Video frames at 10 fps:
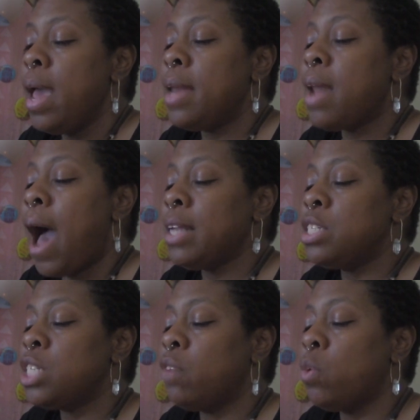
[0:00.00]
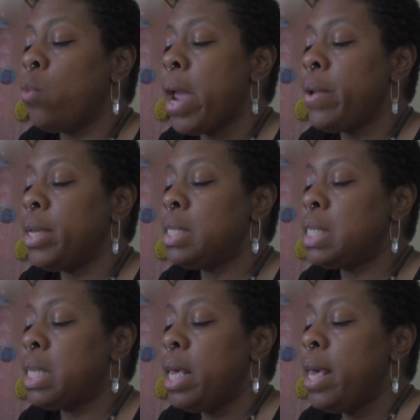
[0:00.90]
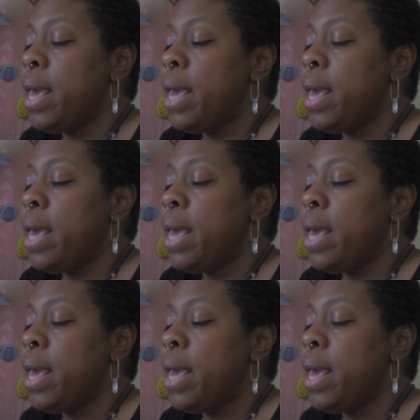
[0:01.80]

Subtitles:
and heightens self-awareness.